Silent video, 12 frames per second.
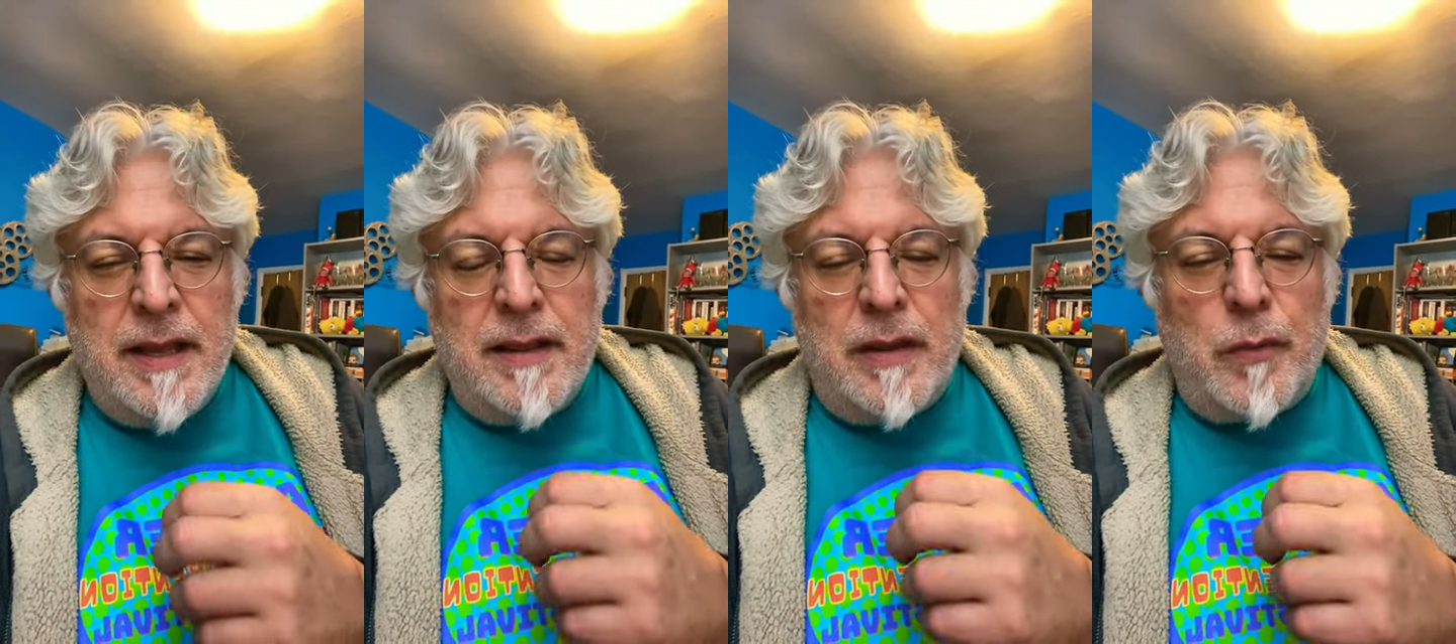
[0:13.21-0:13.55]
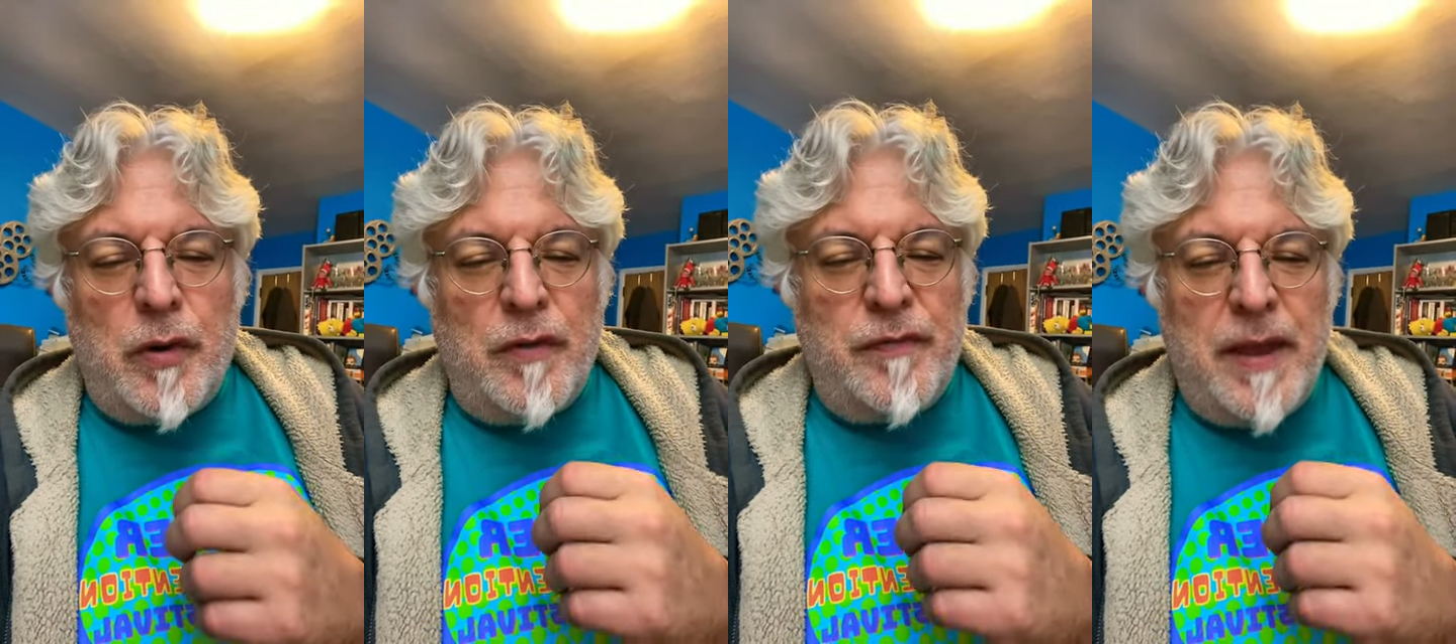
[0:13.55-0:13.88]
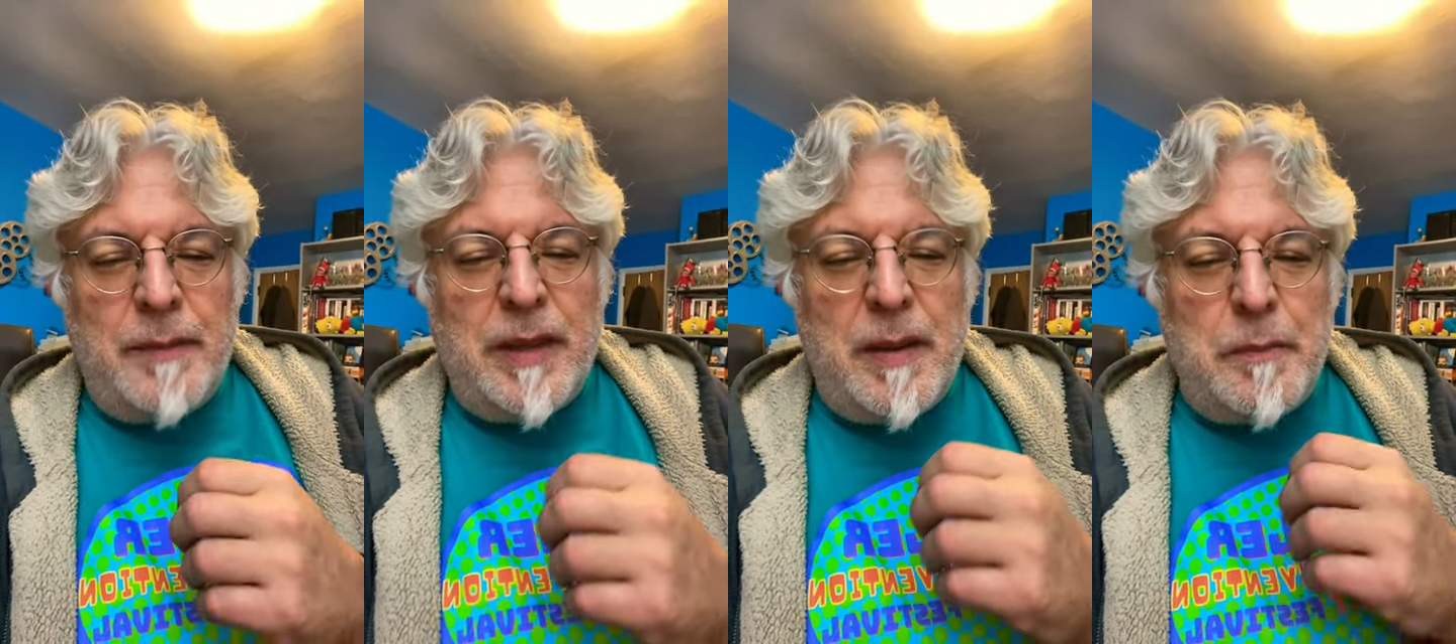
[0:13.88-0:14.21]
there were a
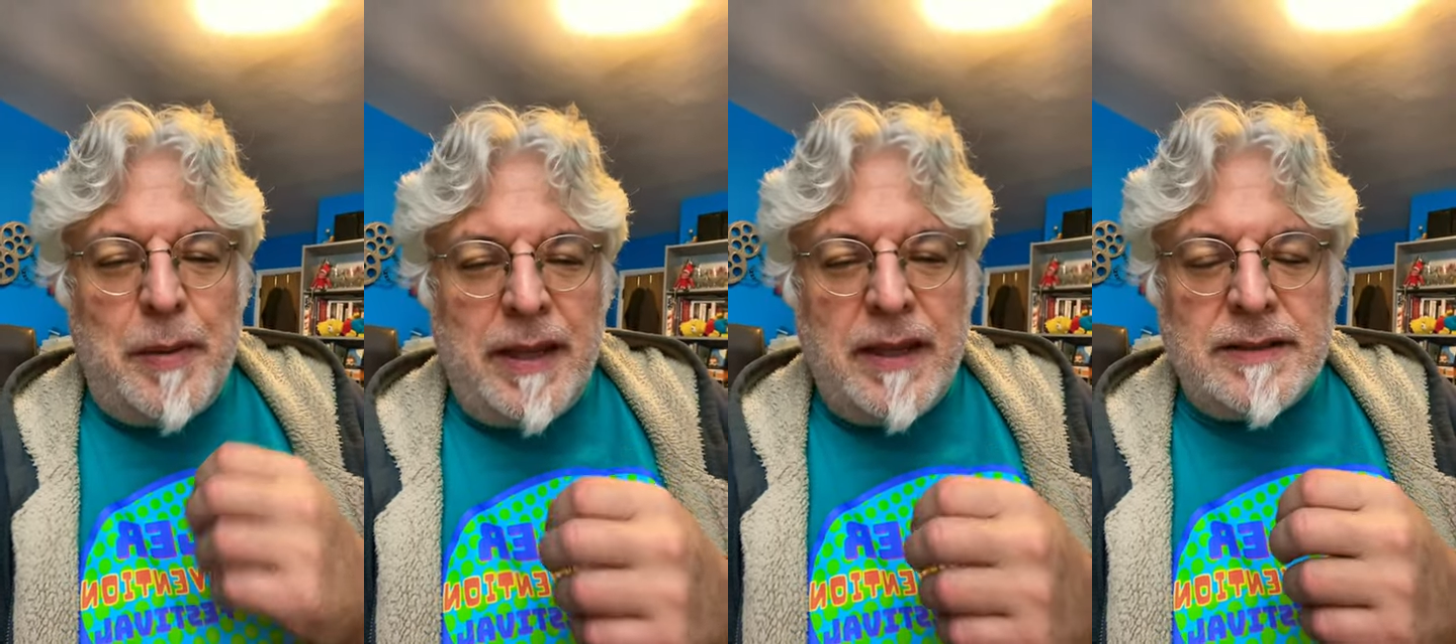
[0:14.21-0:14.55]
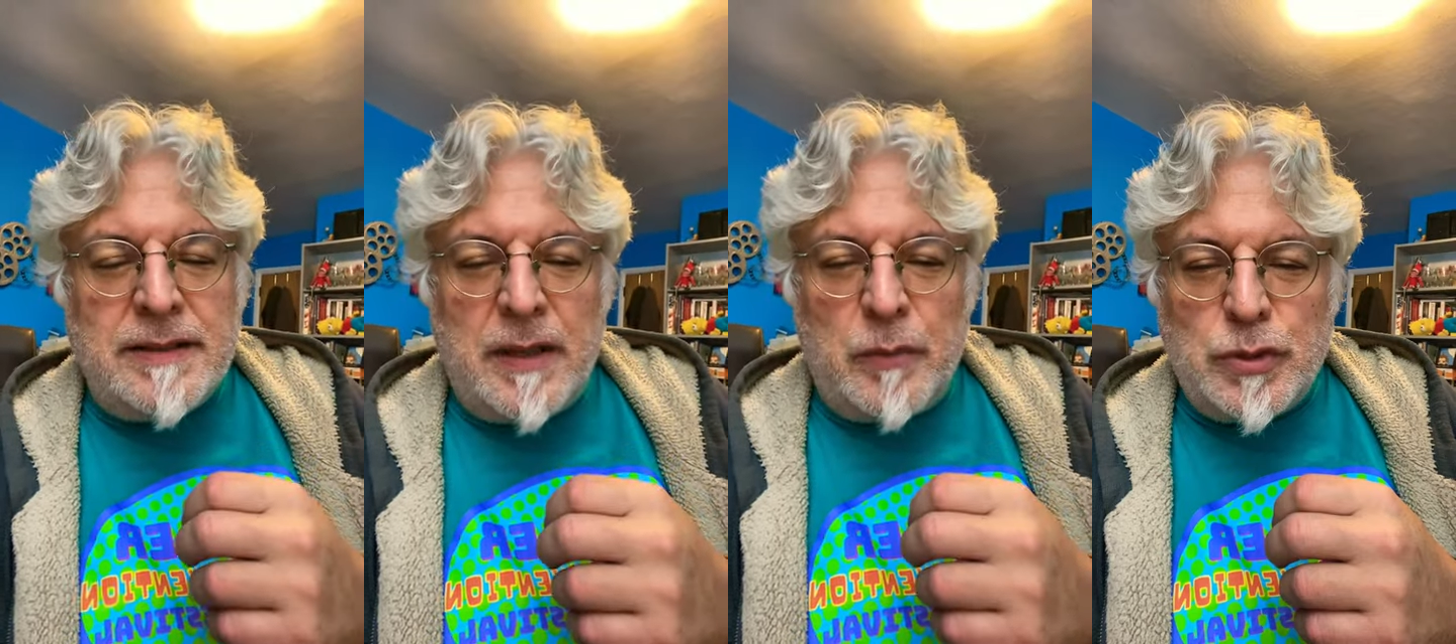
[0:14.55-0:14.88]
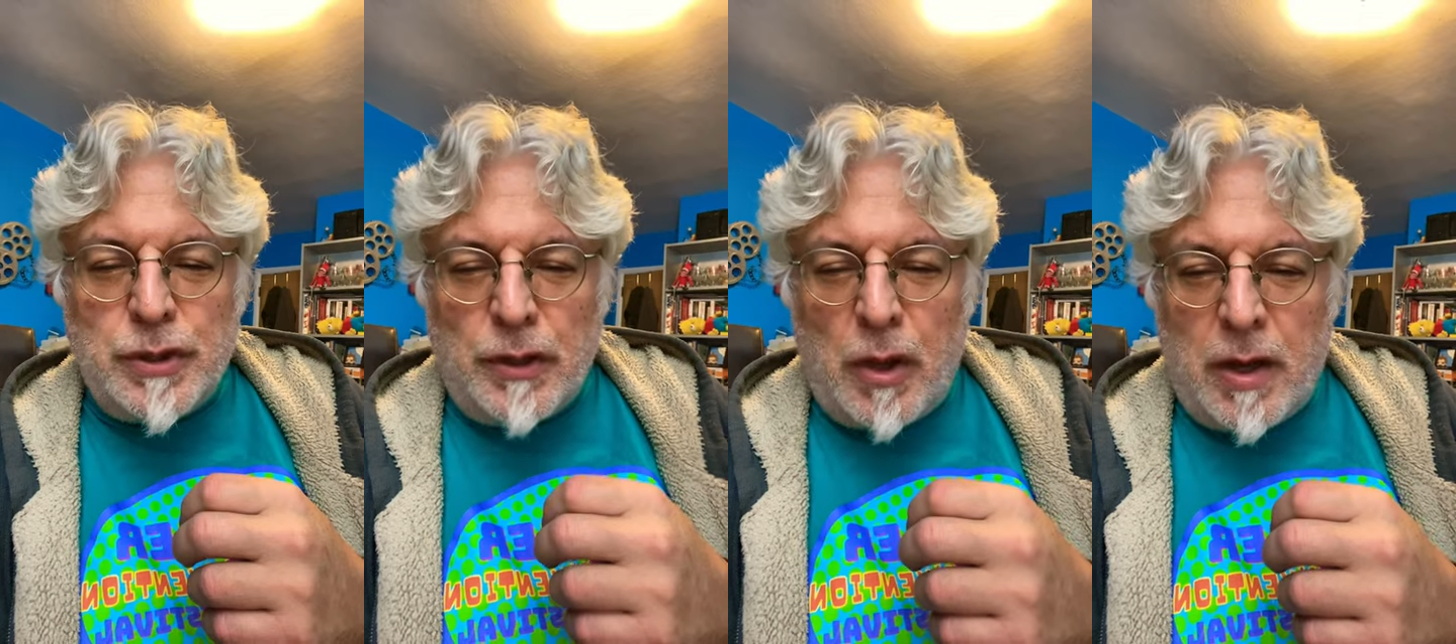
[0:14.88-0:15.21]
family of pigs that were
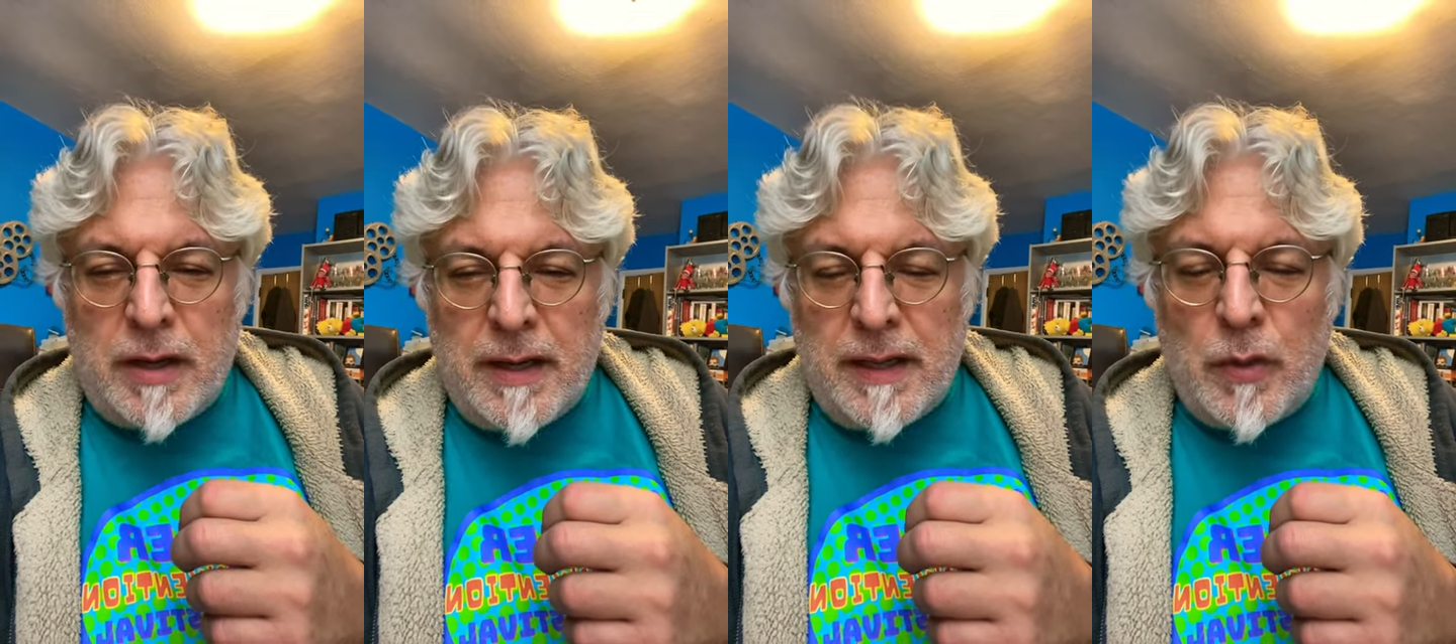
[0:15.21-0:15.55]
slaughtered